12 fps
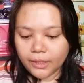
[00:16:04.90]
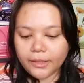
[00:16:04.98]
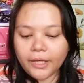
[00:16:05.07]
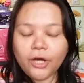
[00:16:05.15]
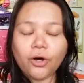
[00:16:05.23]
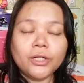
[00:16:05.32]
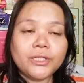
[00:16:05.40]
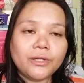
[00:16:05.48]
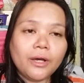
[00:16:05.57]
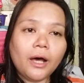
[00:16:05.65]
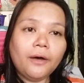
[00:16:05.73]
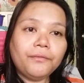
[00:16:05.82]
And I
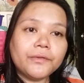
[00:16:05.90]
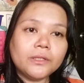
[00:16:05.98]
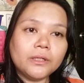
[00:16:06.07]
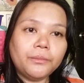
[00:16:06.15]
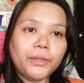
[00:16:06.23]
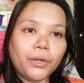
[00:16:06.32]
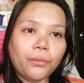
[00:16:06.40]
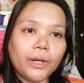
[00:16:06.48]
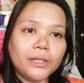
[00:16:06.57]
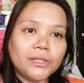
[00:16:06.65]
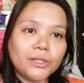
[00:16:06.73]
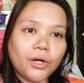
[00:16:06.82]
also have some
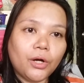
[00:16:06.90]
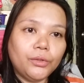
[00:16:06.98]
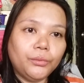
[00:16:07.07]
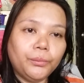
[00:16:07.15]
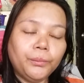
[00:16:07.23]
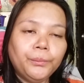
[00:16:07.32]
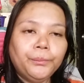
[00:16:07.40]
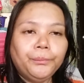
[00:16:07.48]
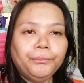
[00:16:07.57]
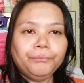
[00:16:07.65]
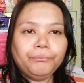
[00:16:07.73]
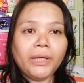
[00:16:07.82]
requests on
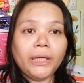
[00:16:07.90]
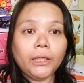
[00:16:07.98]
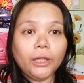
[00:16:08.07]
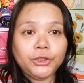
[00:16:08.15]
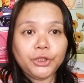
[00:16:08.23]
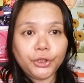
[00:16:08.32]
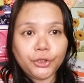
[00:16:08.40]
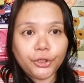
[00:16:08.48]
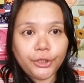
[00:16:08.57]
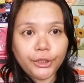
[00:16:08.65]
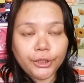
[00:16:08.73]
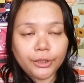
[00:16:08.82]
making a
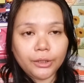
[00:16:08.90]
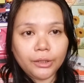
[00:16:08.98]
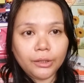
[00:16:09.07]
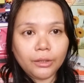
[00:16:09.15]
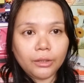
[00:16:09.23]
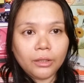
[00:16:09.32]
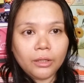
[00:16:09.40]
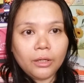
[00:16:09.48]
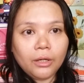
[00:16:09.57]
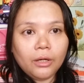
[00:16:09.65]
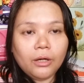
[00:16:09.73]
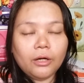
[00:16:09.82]
tutorial
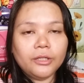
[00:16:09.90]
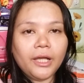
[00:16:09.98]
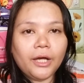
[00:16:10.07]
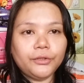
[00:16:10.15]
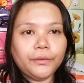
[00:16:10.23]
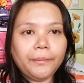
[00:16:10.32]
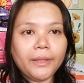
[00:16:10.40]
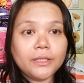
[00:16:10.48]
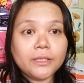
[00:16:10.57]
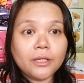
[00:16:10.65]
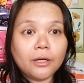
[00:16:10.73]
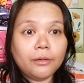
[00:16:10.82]
on how to make
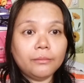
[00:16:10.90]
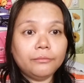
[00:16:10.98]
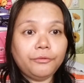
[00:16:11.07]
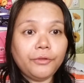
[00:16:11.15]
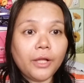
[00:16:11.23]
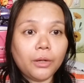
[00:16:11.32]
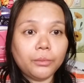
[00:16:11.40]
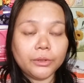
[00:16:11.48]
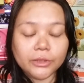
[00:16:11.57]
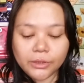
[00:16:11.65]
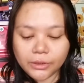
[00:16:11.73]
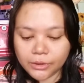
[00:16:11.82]
some
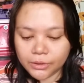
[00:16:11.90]
flowers.